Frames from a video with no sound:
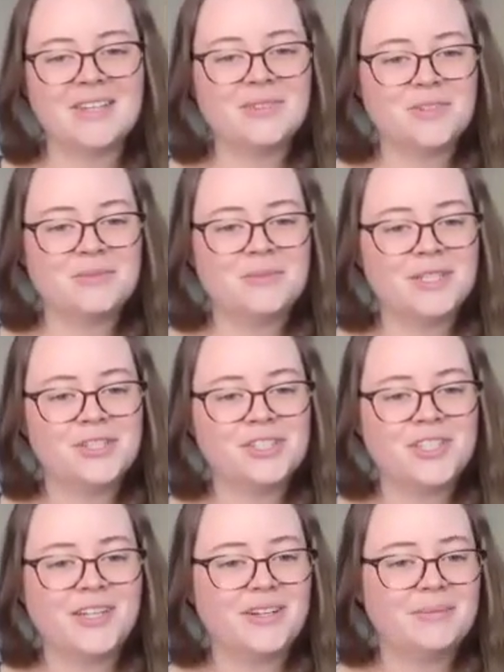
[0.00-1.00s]
Thank you so much,
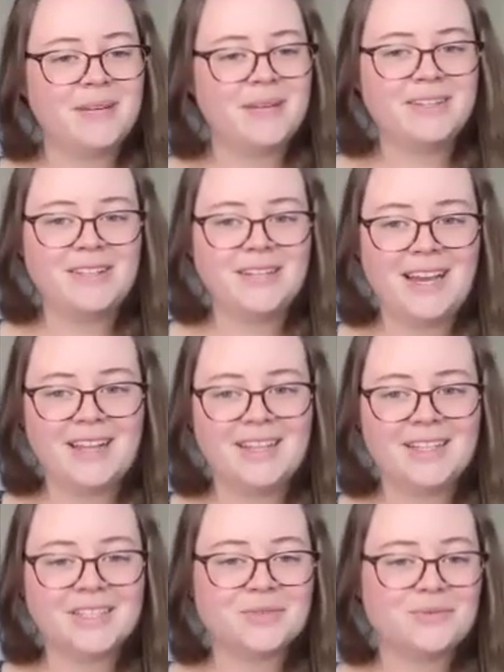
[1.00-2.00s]
Sierra, Michael, and
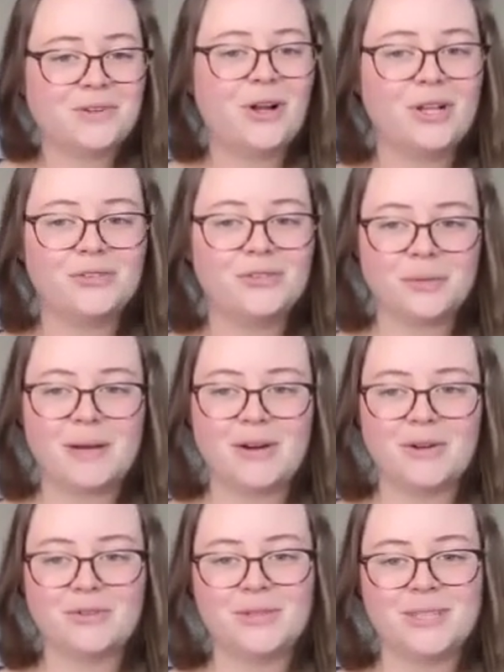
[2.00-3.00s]
Alex, for all of your
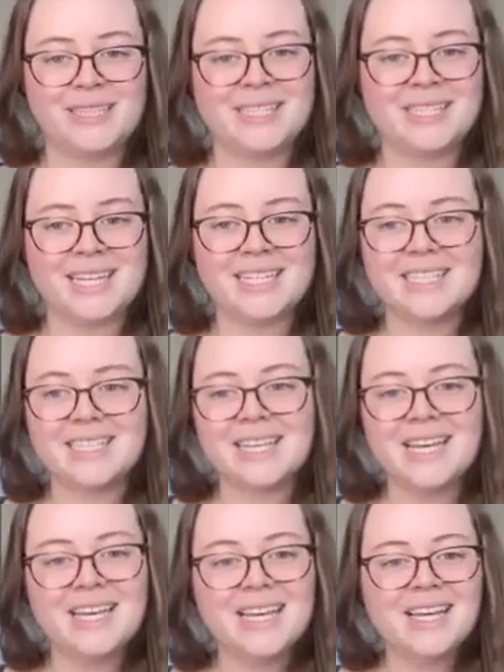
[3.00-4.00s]
powerful insights.
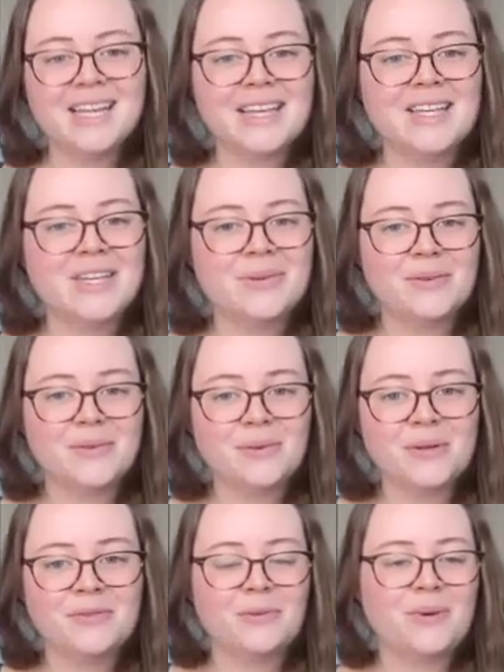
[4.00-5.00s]
Thank you
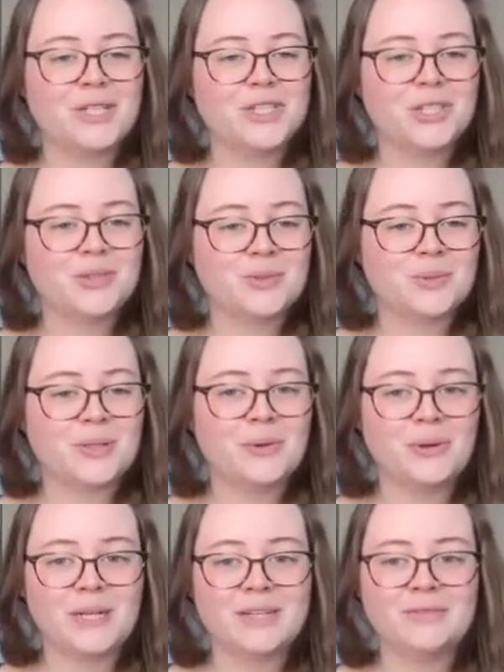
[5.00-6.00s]
everyone for watching this
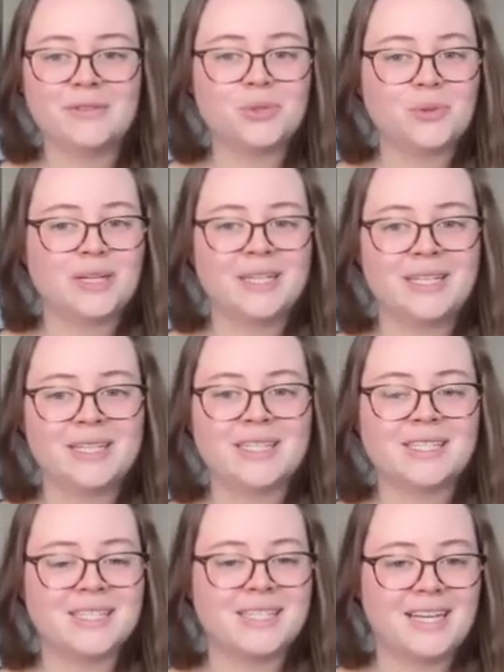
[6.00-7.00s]
recording, for joining
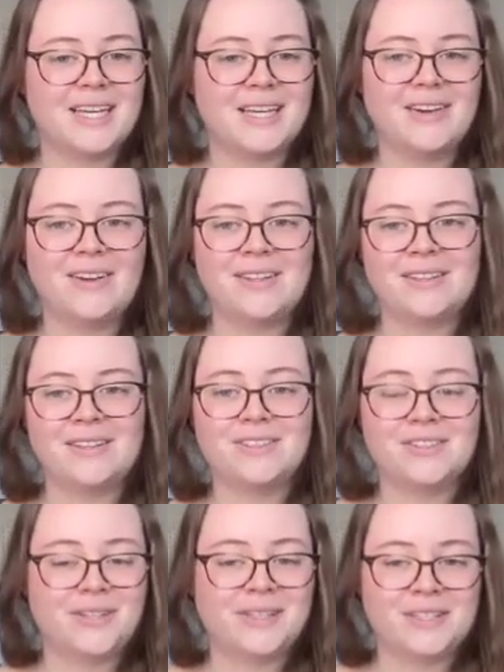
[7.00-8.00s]
us today
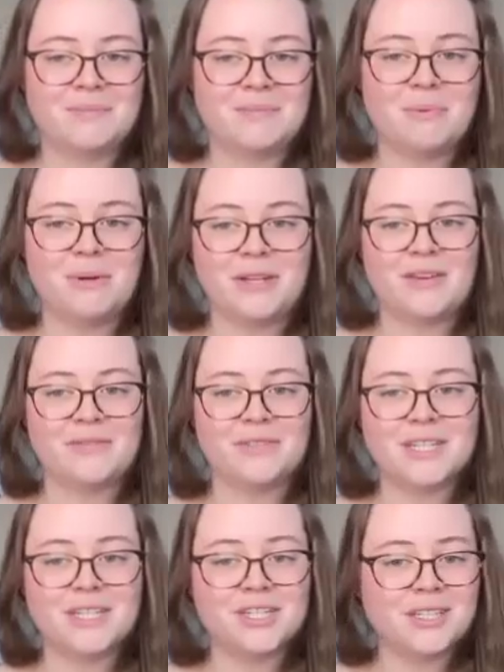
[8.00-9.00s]
during this important
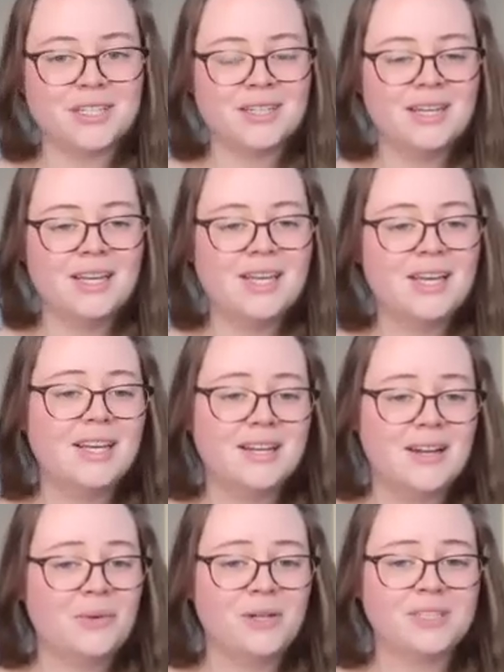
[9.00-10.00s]
conversation.
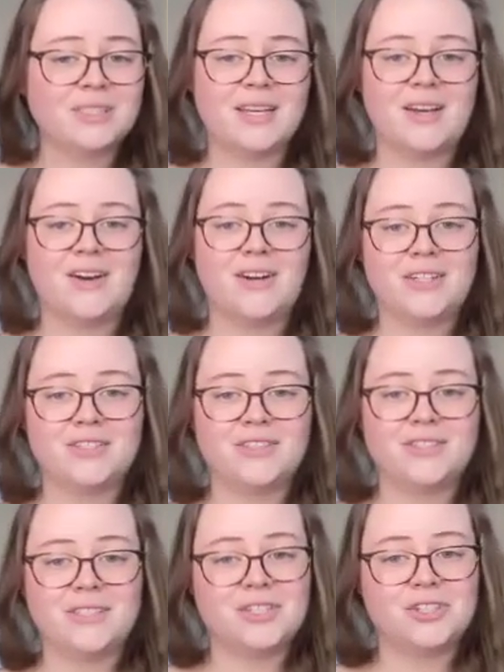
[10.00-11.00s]
Networks like ours
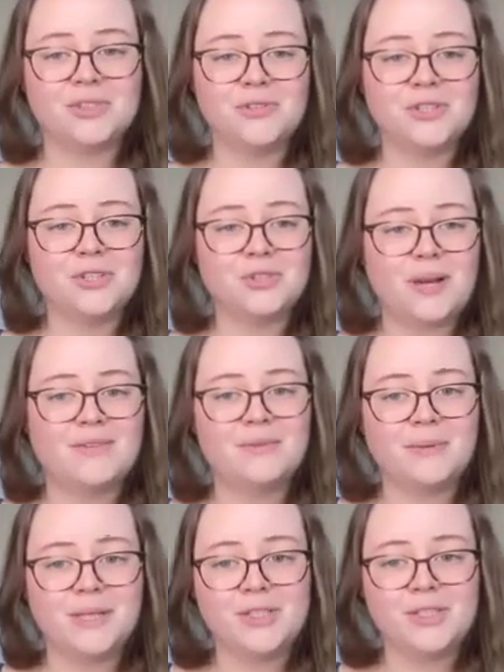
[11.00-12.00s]
are essential for
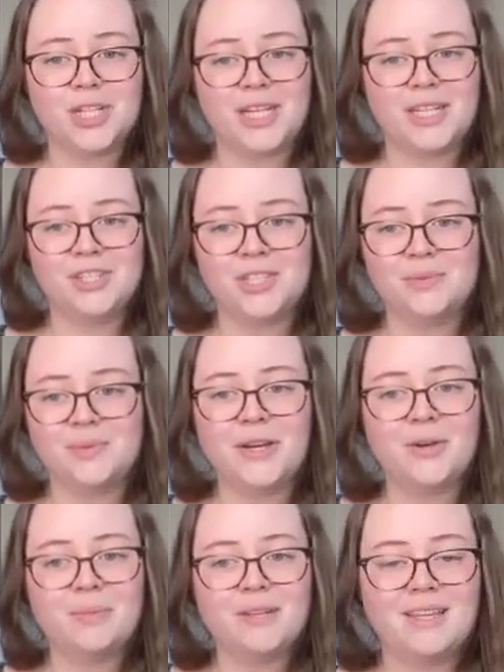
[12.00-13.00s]
driving real change, and we
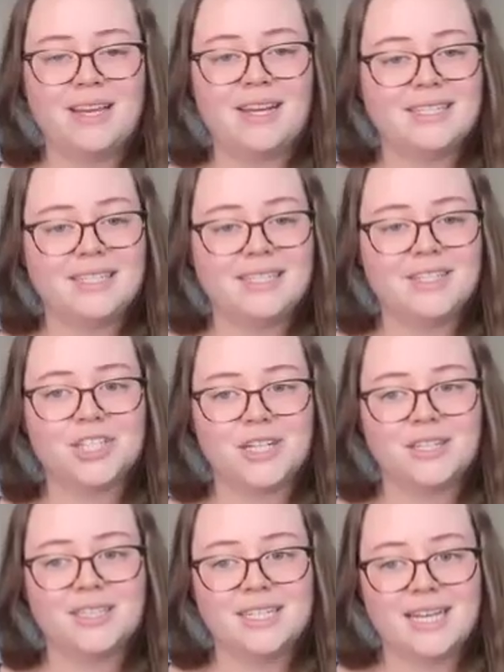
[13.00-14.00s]
that the ideas
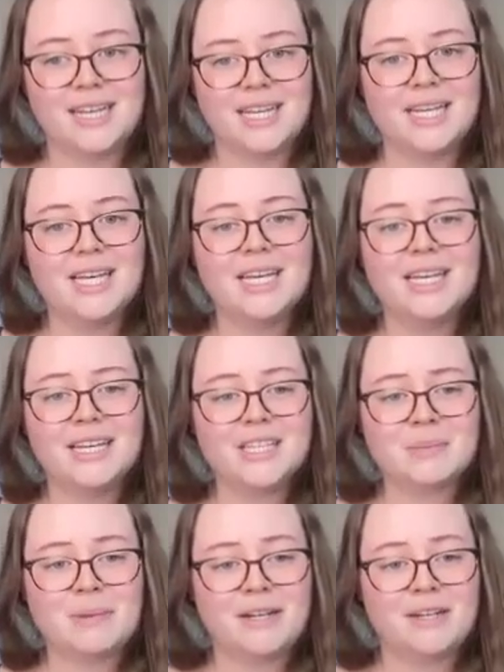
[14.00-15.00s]
shared today
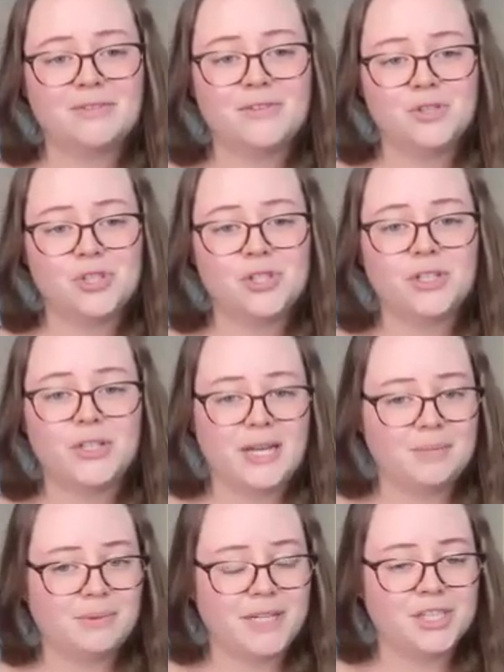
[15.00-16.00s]
inspire future
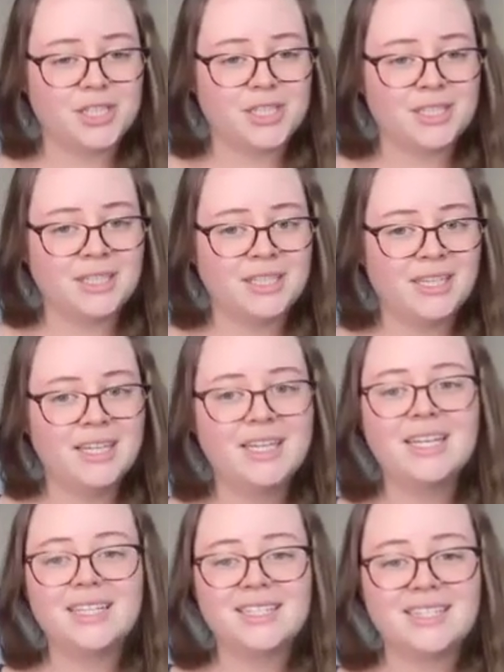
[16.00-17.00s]
collaboration.
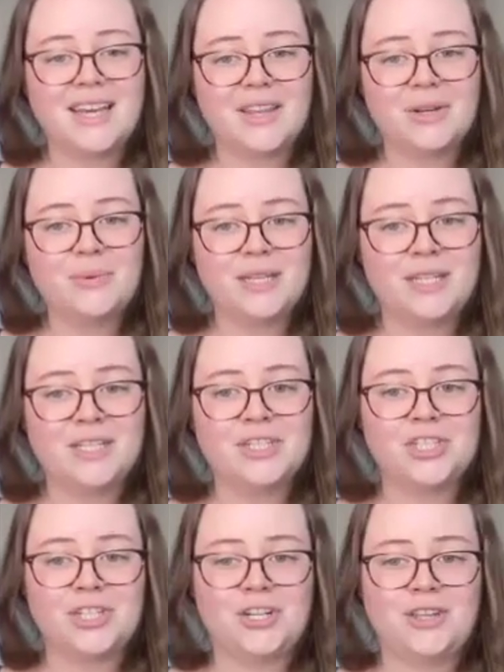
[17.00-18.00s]
Together, we can
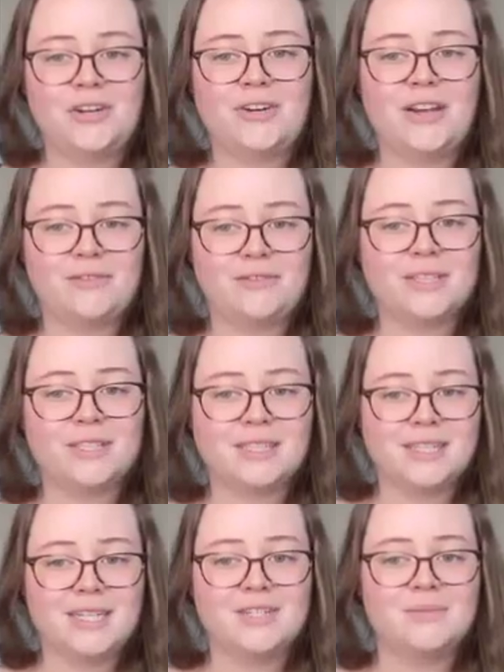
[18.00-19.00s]
ensure that our efforts
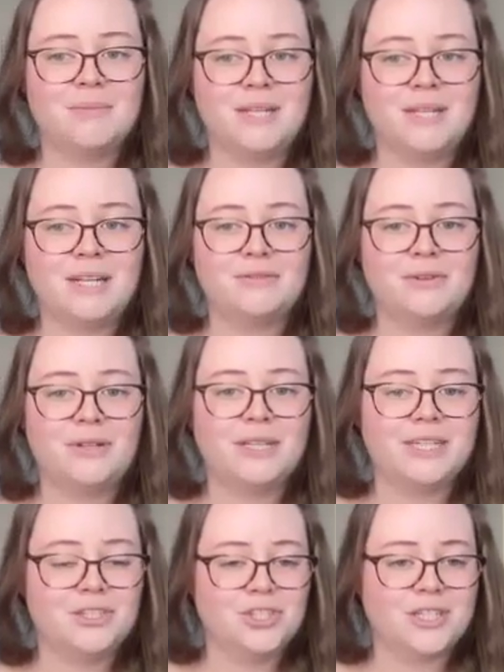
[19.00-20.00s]
lead to meaningful
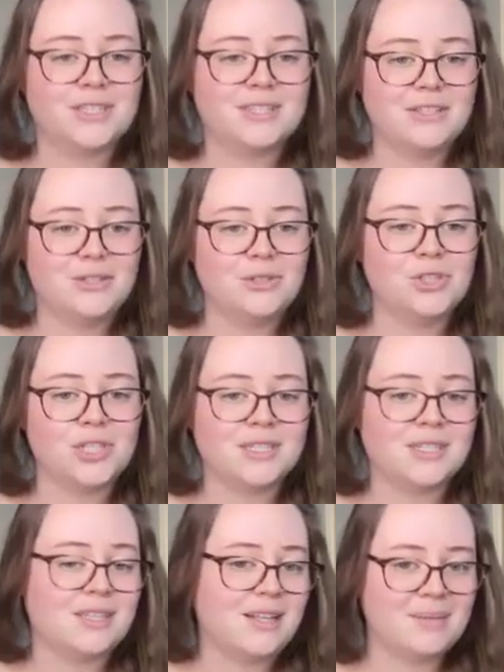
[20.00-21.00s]
and just
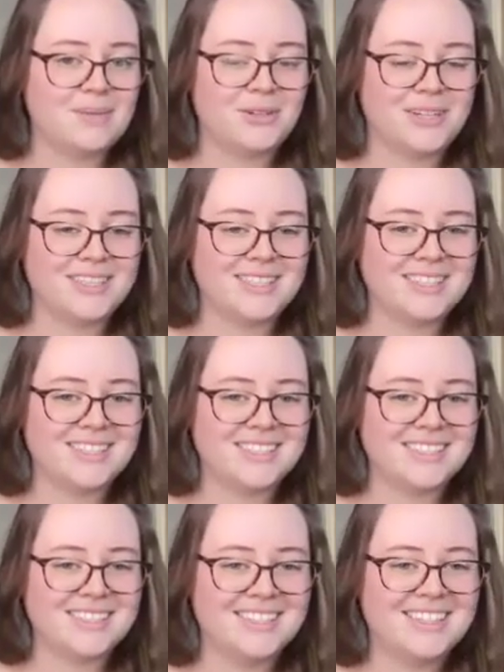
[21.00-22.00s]
solutions to the climate
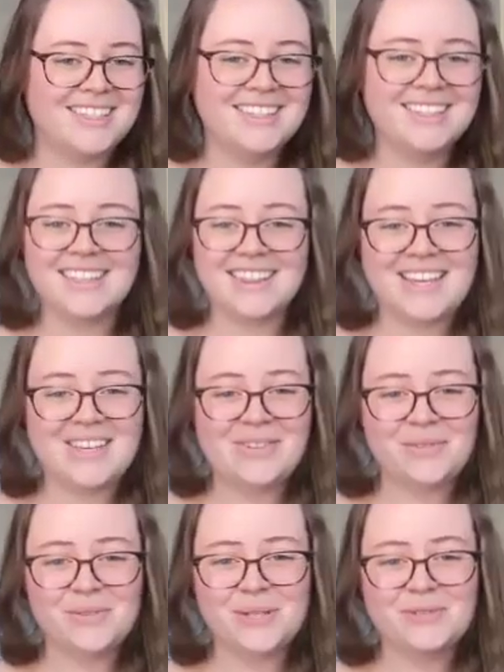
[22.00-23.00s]
crisis. Thank you
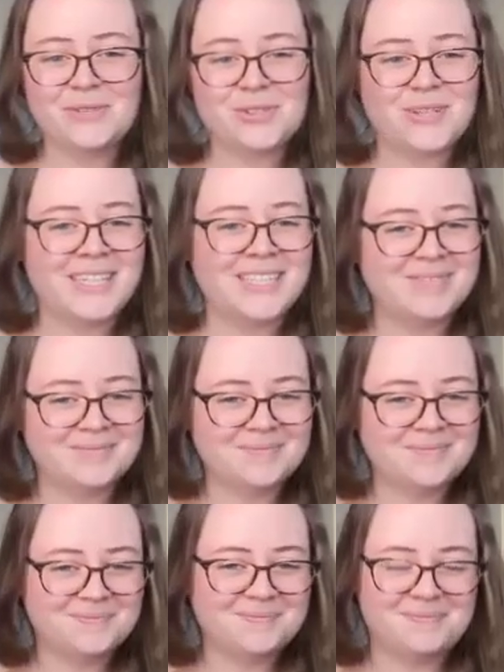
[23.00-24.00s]
everyone for joining.
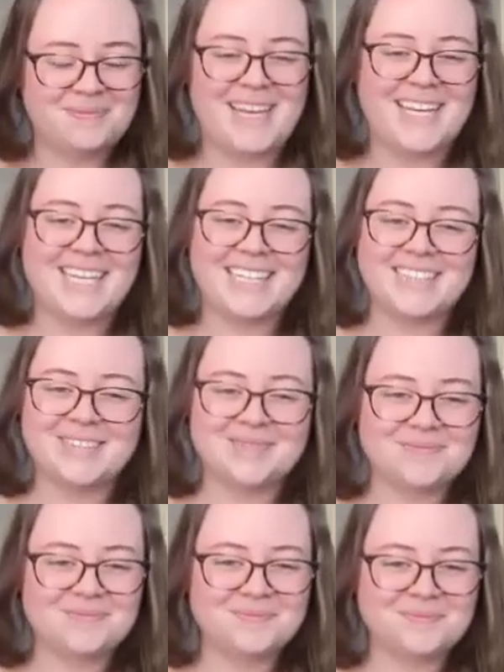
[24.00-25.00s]
Bye.